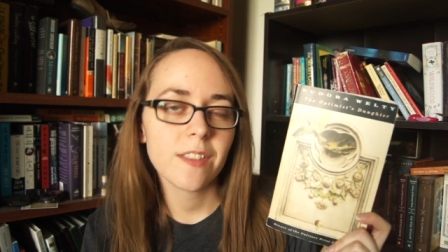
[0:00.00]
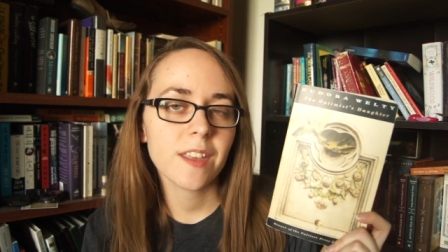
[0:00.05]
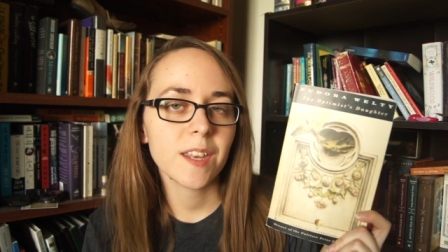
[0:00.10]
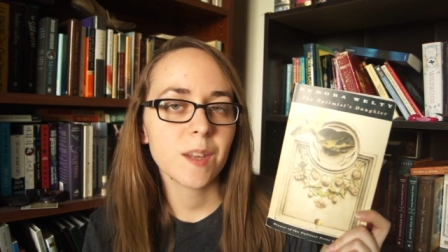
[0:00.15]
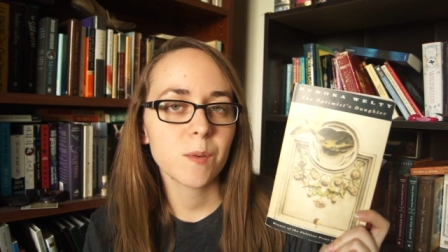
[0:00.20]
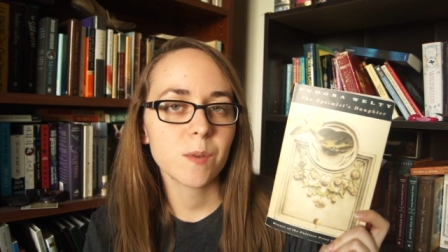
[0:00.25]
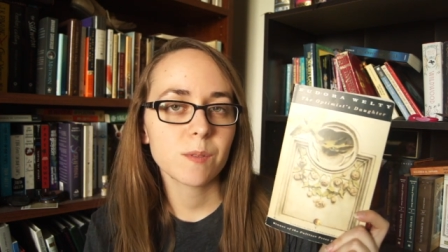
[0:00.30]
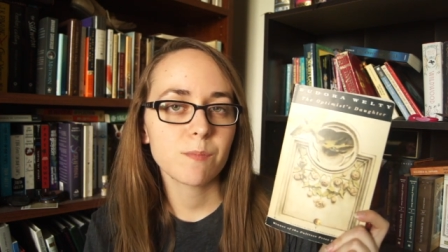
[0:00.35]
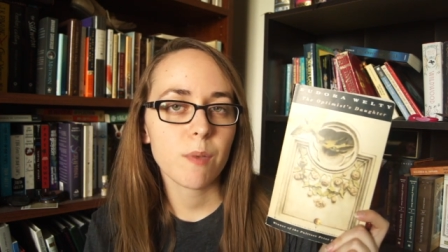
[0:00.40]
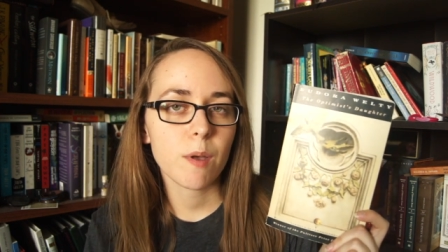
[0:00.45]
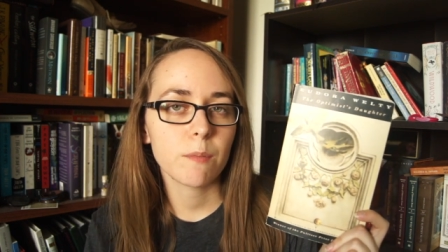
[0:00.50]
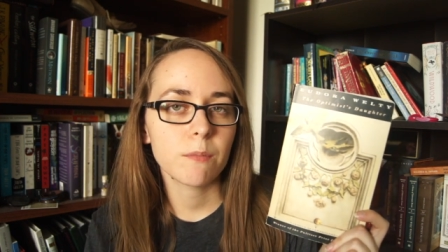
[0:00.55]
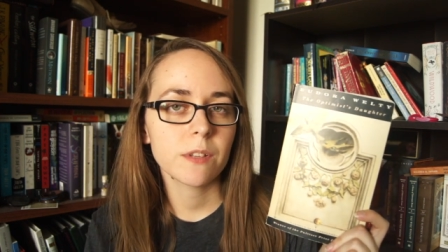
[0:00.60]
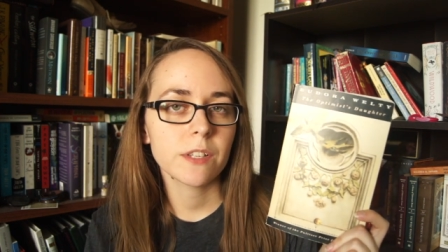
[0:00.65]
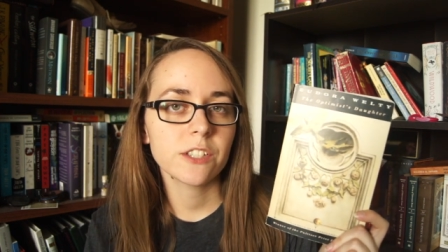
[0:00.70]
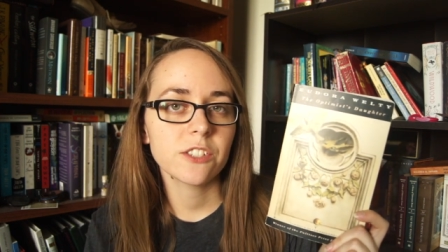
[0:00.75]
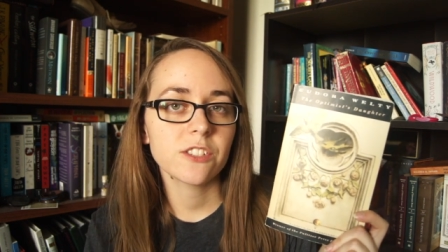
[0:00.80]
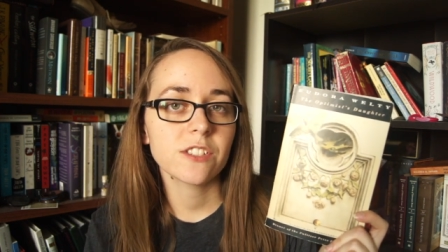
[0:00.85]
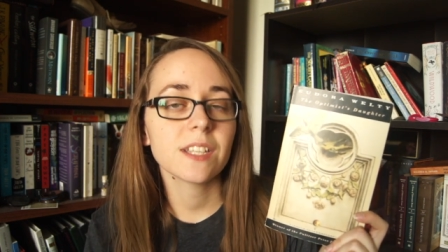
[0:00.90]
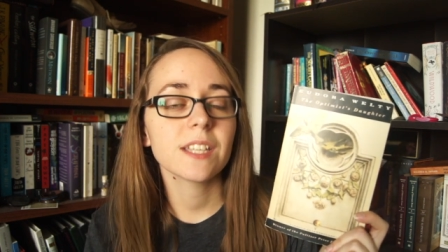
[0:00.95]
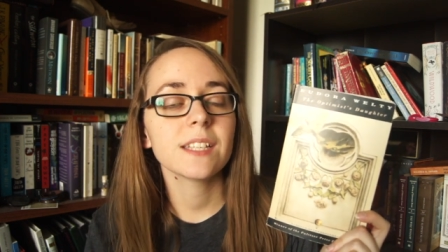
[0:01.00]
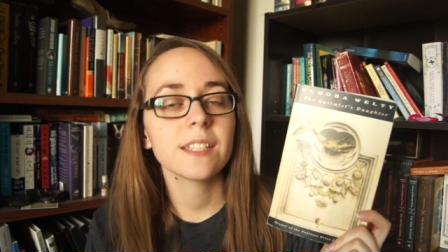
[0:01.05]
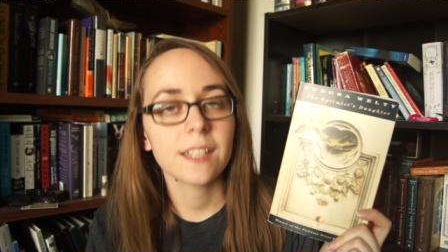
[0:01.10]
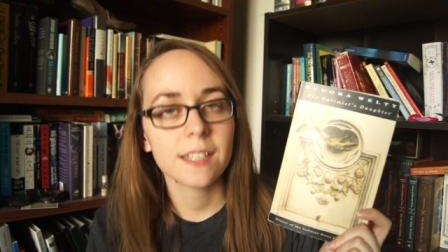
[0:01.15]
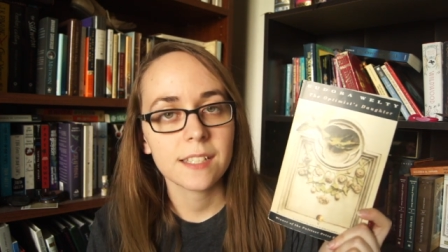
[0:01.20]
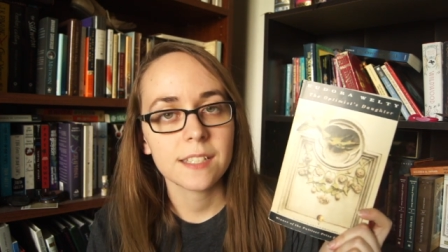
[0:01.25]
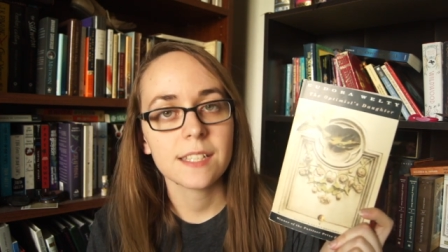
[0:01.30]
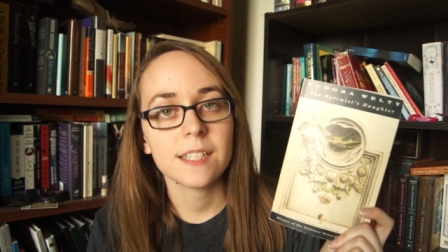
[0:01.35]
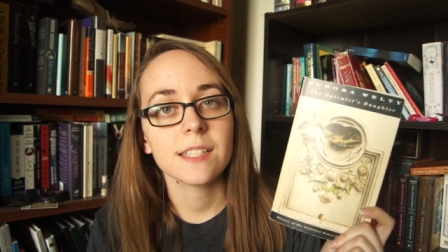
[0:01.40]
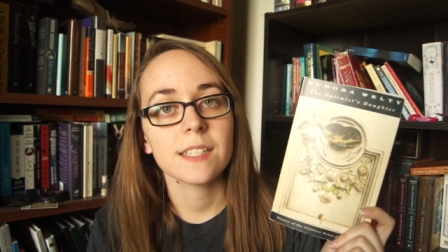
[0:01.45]
that it was published in
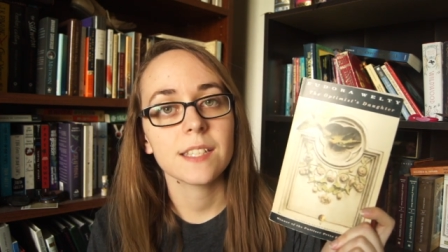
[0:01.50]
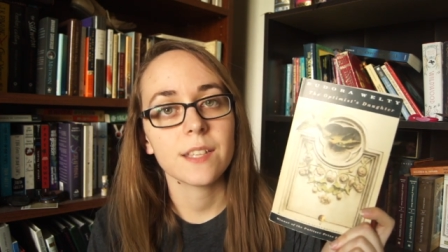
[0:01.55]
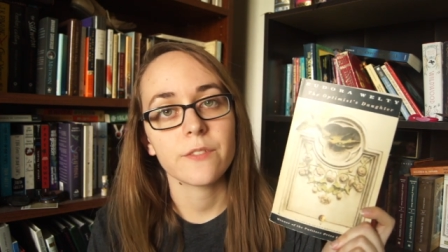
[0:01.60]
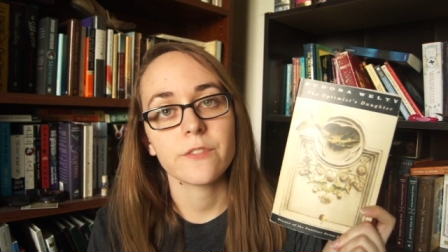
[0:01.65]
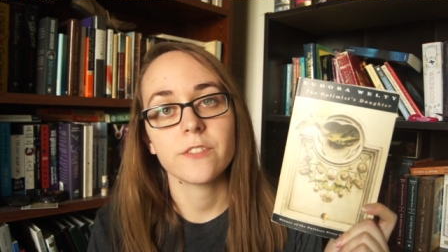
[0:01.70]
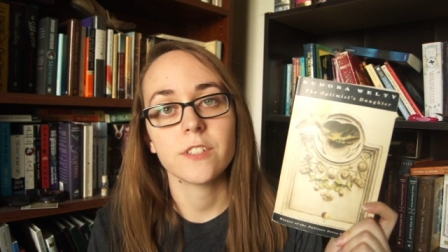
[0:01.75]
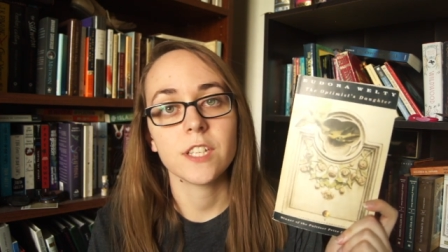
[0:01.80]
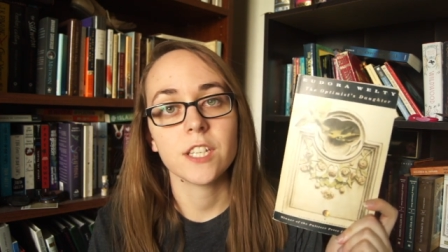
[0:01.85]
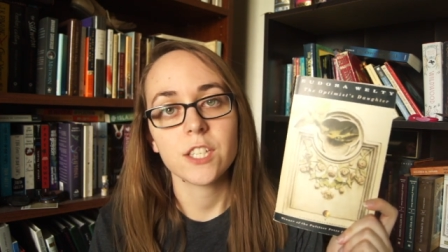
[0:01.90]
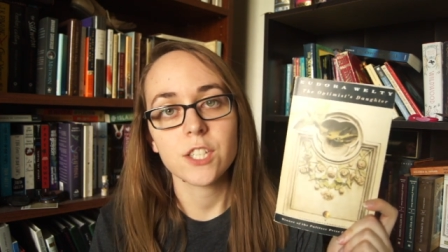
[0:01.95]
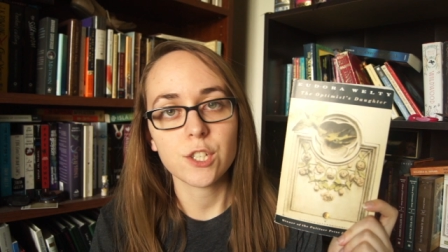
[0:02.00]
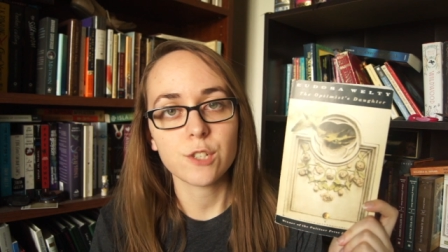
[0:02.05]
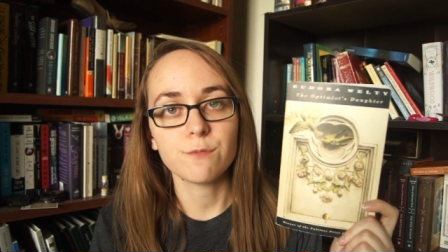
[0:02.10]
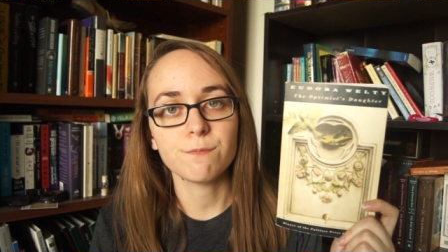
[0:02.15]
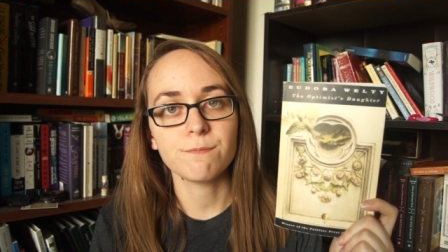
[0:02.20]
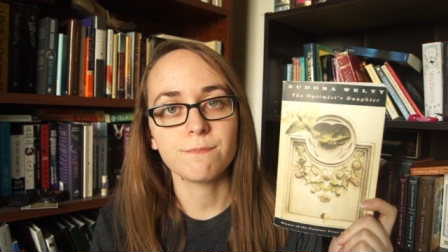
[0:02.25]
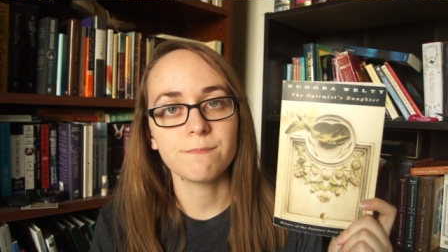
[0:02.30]
1972.